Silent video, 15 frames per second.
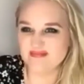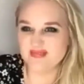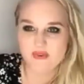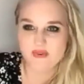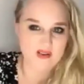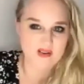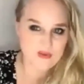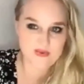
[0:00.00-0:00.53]

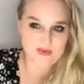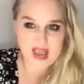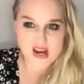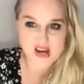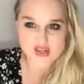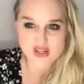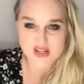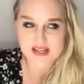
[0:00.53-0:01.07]

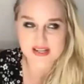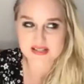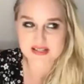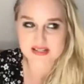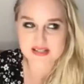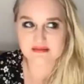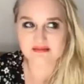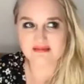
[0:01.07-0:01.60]
verification isn't,
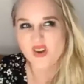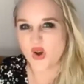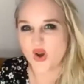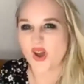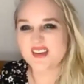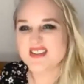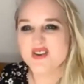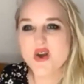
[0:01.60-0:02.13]
you know,
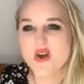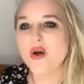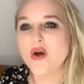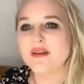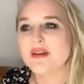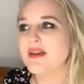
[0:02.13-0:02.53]
it's not